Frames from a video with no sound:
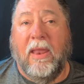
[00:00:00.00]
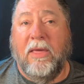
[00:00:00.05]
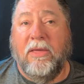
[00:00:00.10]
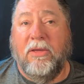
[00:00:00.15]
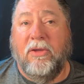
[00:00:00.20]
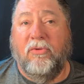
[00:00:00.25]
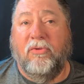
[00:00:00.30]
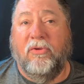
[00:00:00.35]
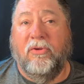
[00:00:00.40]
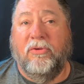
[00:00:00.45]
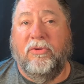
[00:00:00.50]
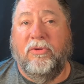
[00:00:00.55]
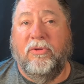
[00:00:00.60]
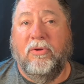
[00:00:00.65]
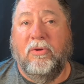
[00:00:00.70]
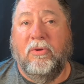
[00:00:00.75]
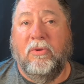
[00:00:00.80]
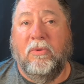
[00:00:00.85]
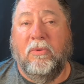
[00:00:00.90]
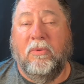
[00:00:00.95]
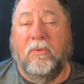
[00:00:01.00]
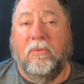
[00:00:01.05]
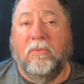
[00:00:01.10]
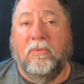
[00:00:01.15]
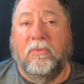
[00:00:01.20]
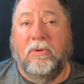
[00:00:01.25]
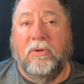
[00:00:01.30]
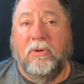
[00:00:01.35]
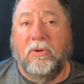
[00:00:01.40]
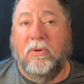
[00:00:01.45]
use it to
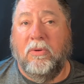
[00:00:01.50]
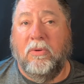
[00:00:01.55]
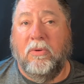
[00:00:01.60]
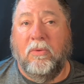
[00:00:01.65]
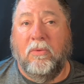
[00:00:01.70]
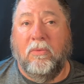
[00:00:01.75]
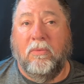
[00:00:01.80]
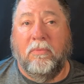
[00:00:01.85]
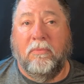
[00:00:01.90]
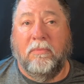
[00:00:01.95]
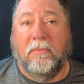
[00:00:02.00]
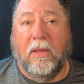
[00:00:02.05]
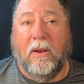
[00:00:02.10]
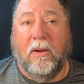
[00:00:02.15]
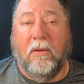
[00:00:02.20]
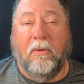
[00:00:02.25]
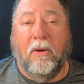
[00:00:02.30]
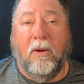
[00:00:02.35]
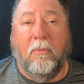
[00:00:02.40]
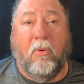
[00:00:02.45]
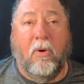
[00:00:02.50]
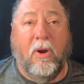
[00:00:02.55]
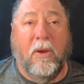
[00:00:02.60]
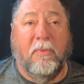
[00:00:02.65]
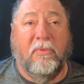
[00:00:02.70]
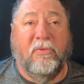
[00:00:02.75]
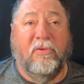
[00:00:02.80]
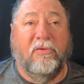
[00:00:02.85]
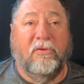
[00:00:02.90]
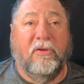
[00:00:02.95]
do, you know,
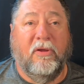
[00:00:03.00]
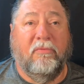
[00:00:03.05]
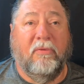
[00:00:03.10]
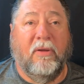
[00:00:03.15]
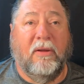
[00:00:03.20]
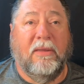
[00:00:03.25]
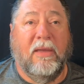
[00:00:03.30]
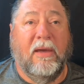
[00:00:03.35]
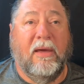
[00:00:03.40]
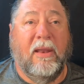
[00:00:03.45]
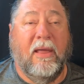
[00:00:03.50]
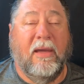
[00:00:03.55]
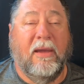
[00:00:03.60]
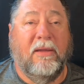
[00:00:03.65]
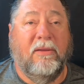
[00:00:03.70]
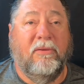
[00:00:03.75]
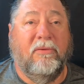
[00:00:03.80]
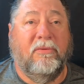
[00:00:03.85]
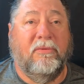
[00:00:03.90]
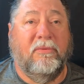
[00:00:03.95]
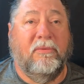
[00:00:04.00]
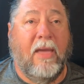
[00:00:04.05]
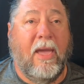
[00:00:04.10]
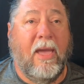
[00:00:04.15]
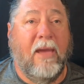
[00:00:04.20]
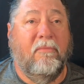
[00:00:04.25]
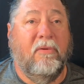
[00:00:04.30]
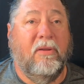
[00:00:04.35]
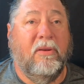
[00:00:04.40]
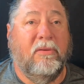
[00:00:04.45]
appointments and stuff like that, I can
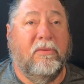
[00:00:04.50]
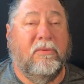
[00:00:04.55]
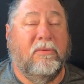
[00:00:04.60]
have it